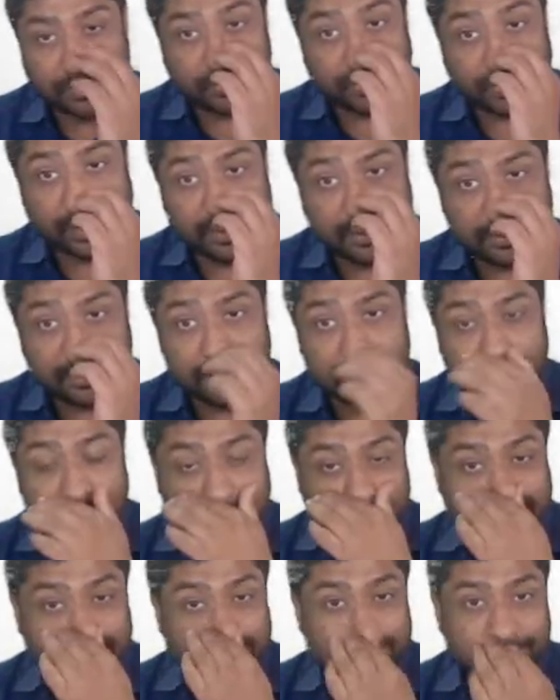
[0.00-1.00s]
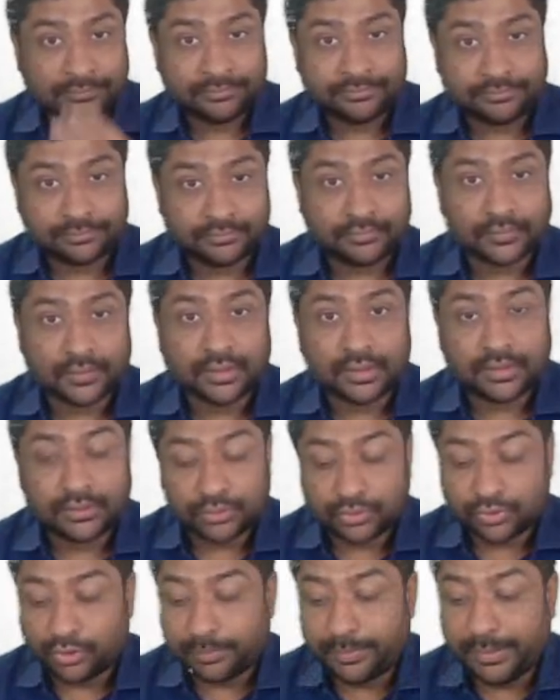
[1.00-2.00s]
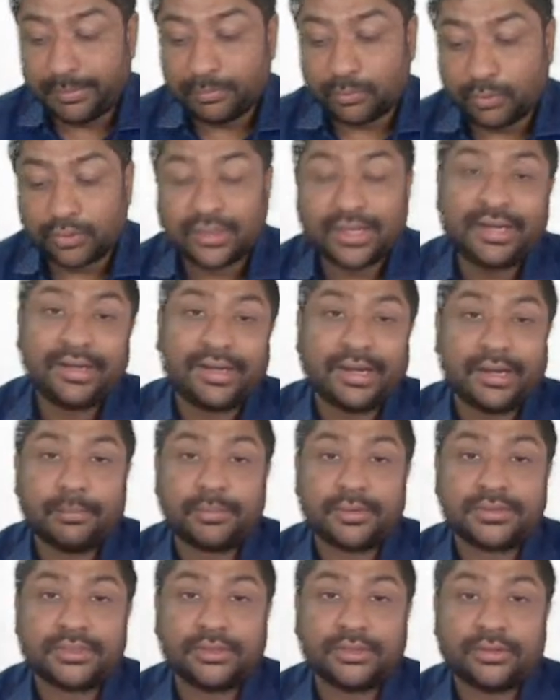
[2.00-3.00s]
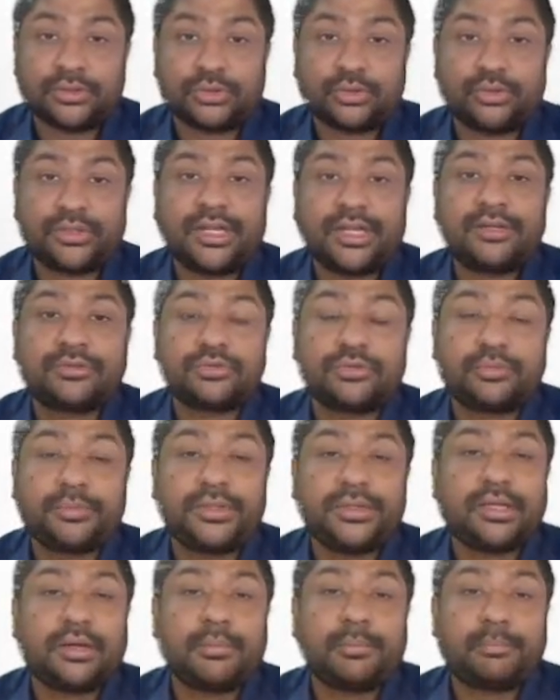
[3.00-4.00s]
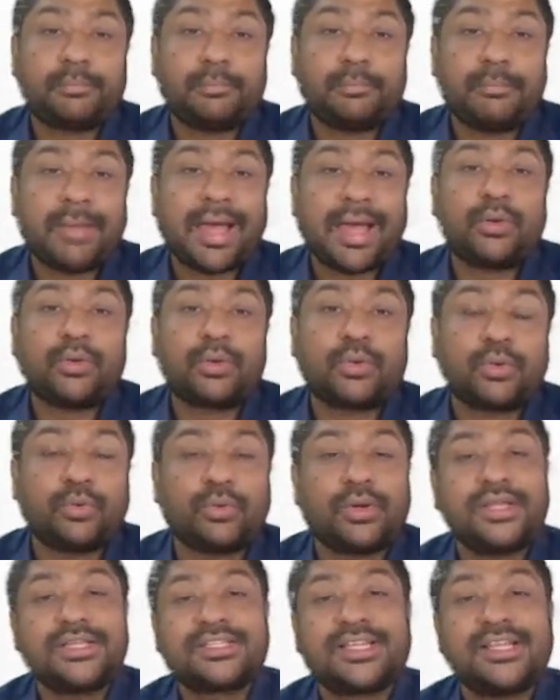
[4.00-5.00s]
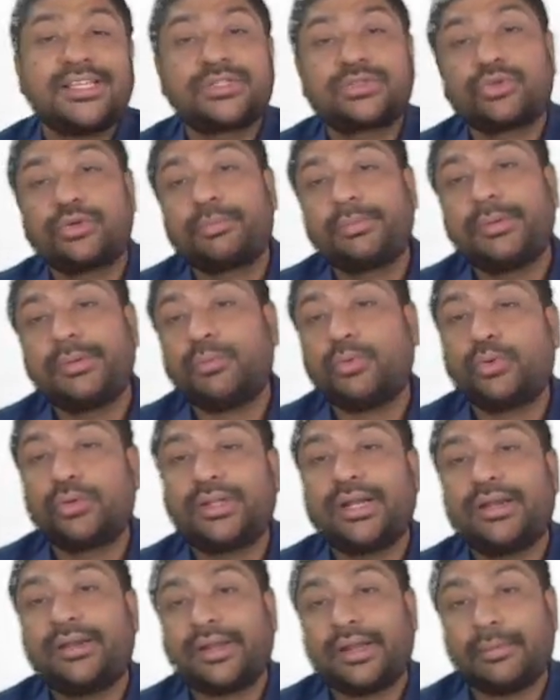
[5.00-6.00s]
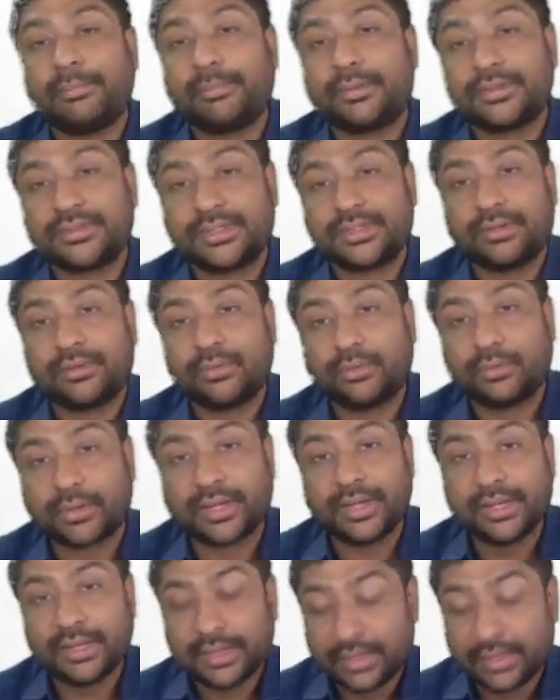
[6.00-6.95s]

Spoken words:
Okay, should be more than 10%. So there should be the marrow clonal cells should be more than 10%. Okay,